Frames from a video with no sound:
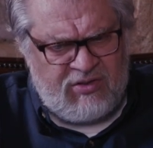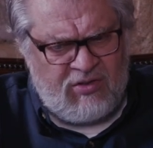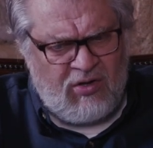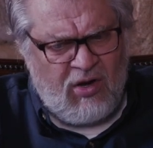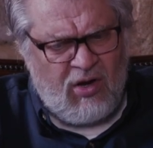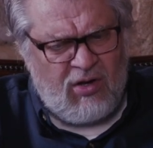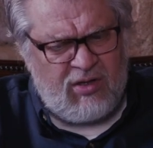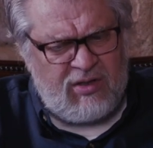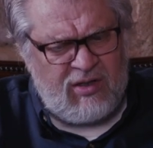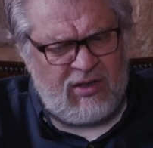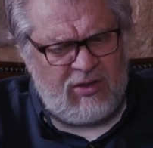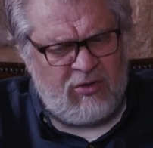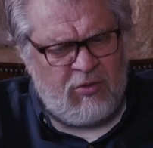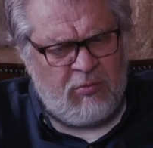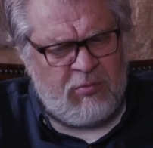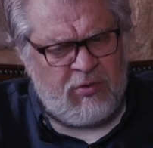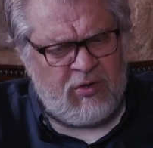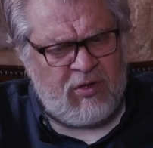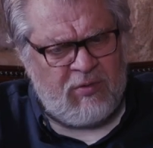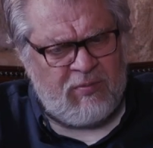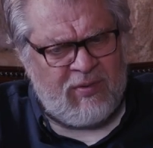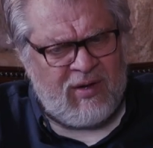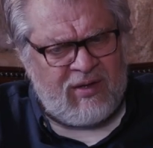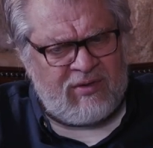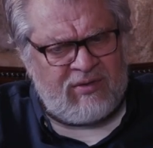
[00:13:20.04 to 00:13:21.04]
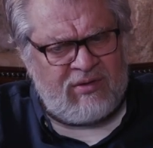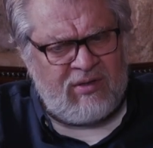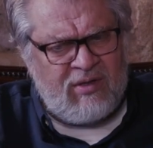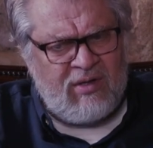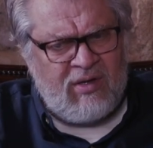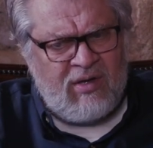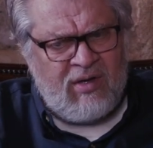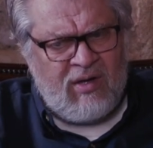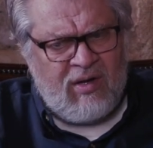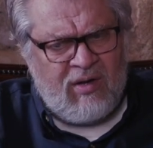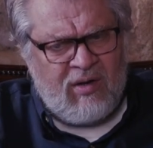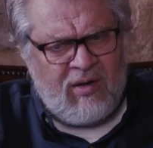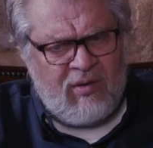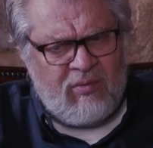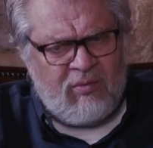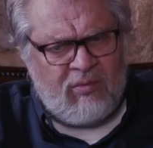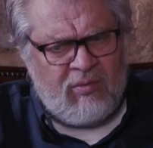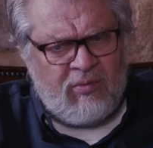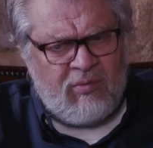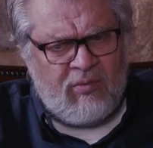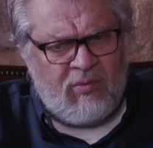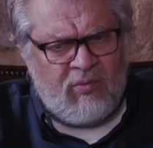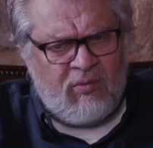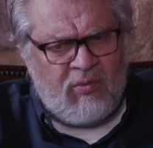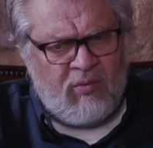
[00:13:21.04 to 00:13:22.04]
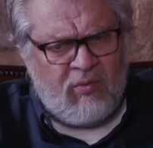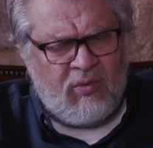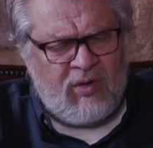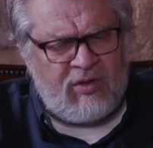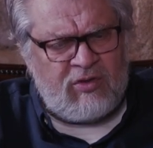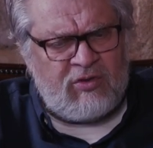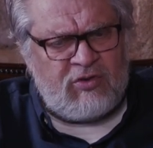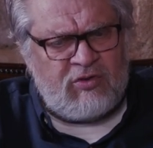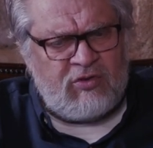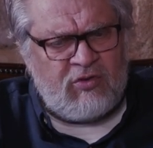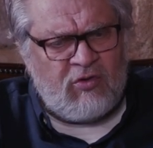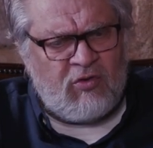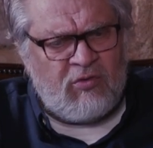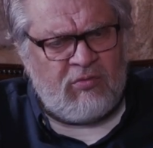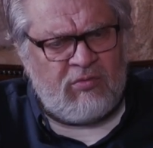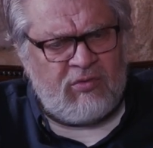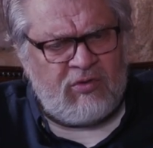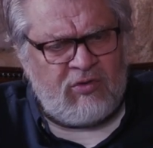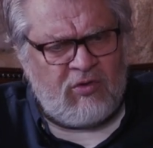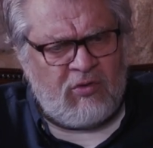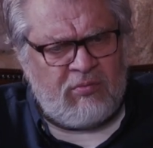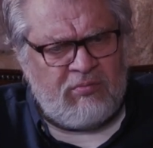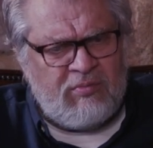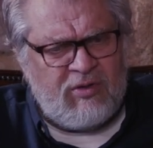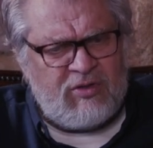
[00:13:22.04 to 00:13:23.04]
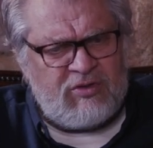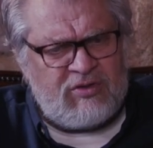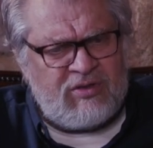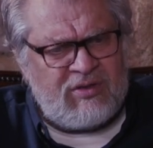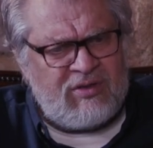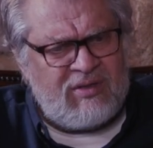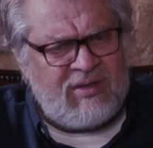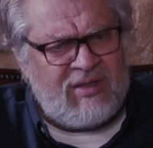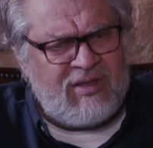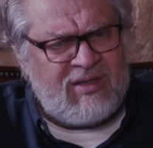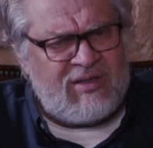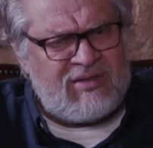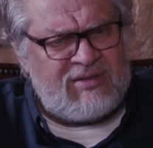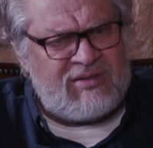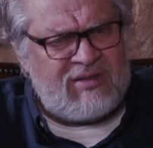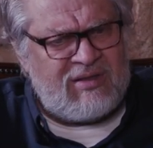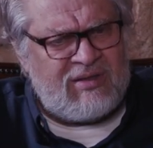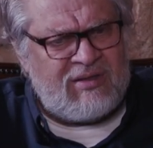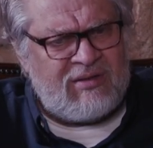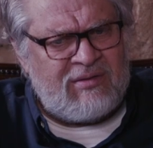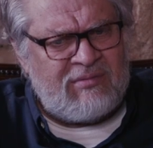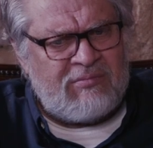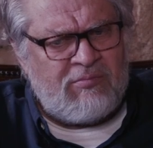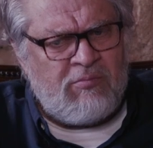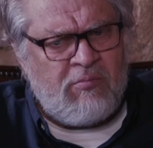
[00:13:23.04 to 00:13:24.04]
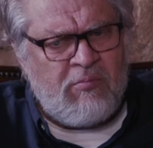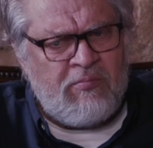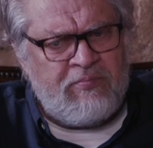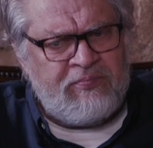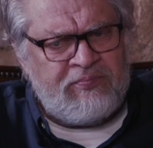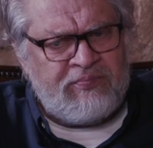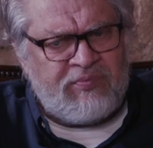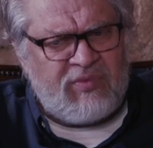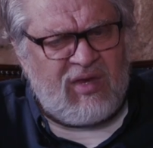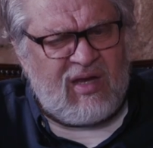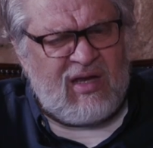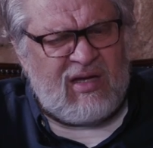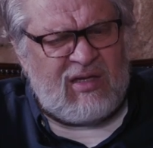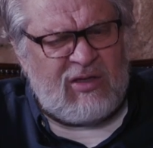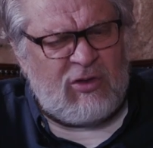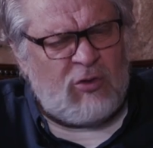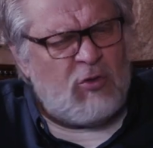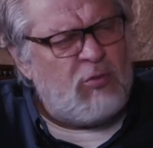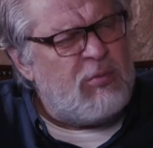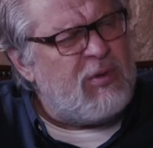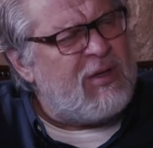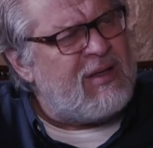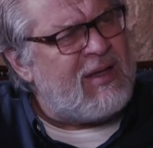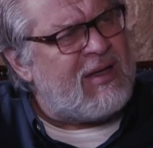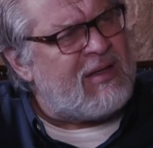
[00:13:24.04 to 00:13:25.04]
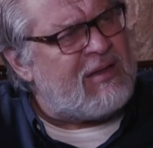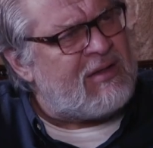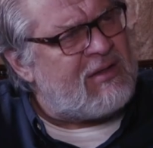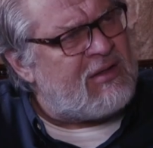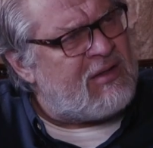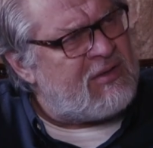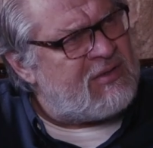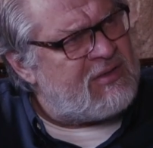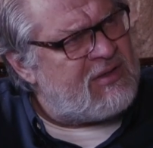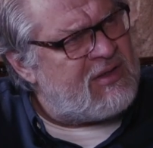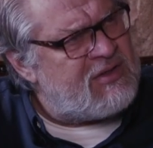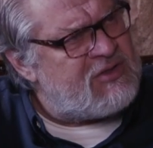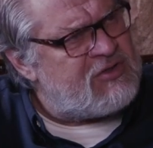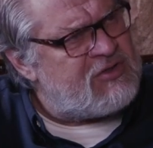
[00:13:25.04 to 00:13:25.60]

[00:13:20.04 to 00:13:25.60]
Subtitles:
talk a little bit about what your mission is in illuminating on